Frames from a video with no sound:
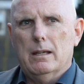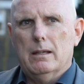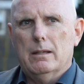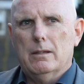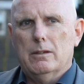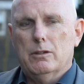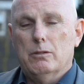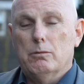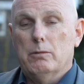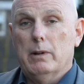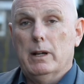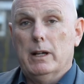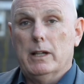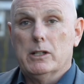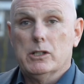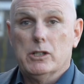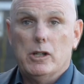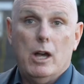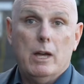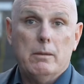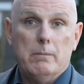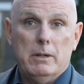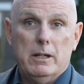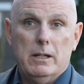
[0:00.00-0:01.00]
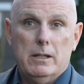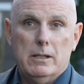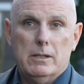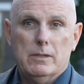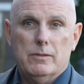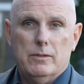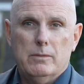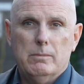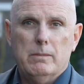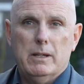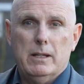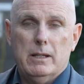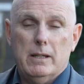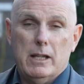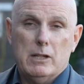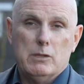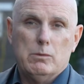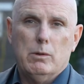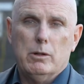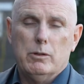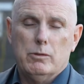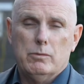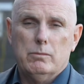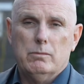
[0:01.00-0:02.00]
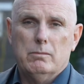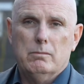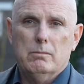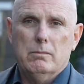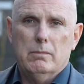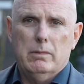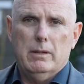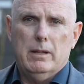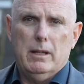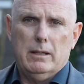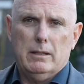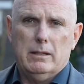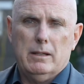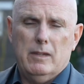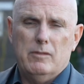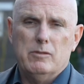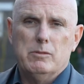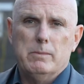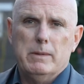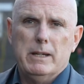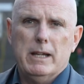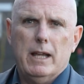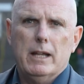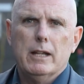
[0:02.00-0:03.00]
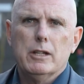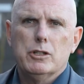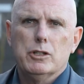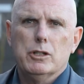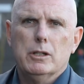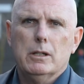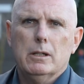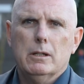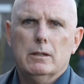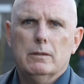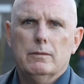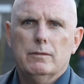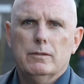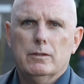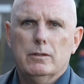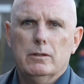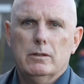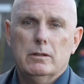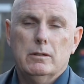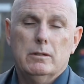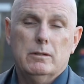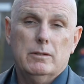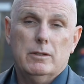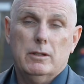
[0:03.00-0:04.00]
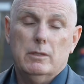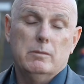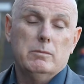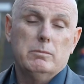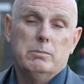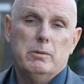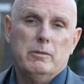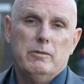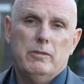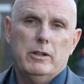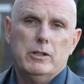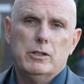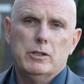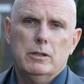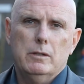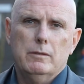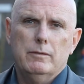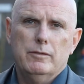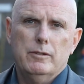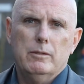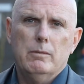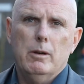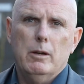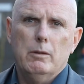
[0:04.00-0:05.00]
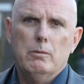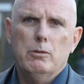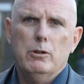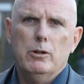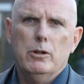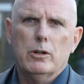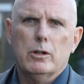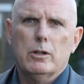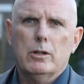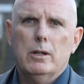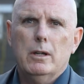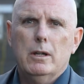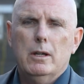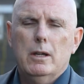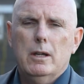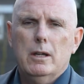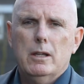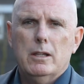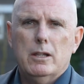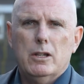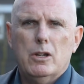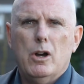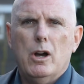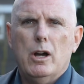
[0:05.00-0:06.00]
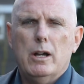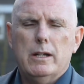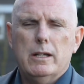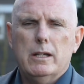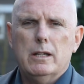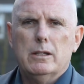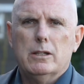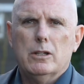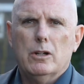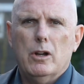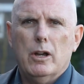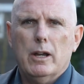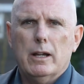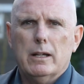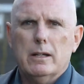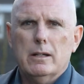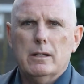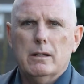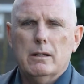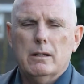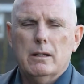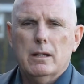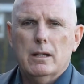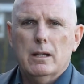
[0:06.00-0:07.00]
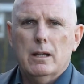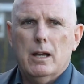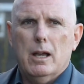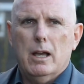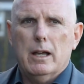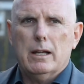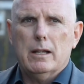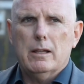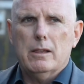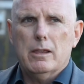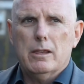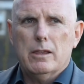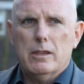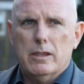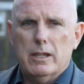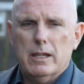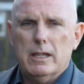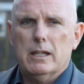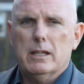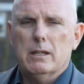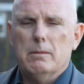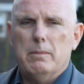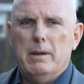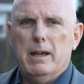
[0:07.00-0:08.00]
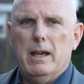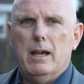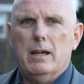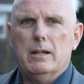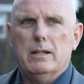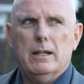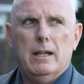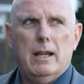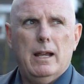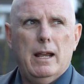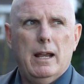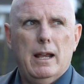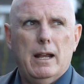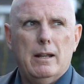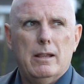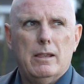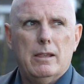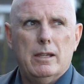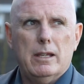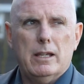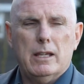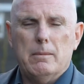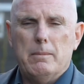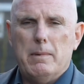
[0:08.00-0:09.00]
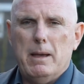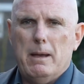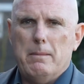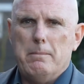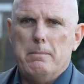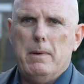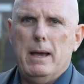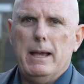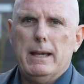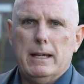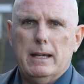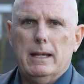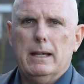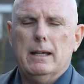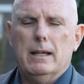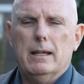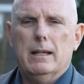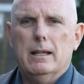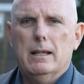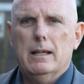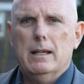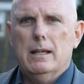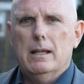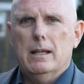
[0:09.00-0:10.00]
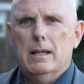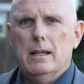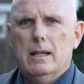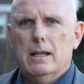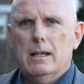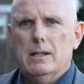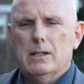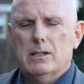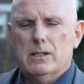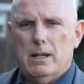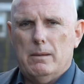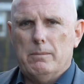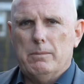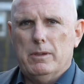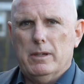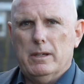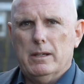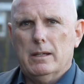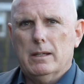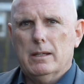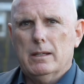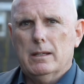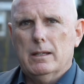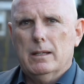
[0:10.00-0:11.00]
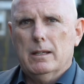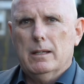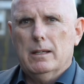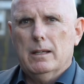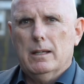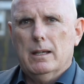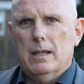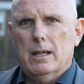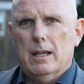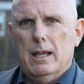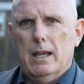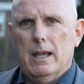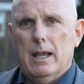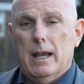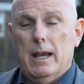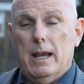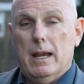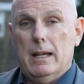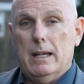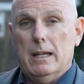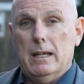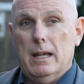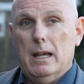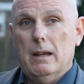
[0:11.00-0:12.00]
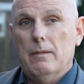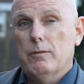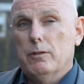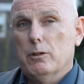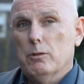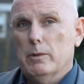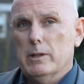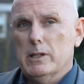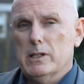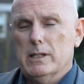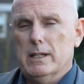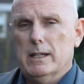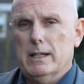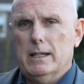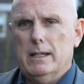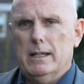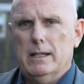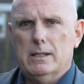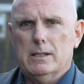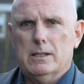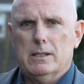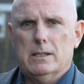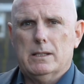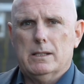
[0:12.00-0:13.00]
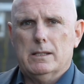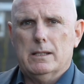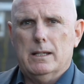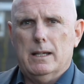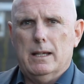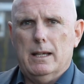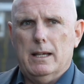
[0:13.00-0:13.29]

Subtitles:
real excitement is for me. That's what that gives me energy for the profession and for my work. The idea that I can think about making something and influencing its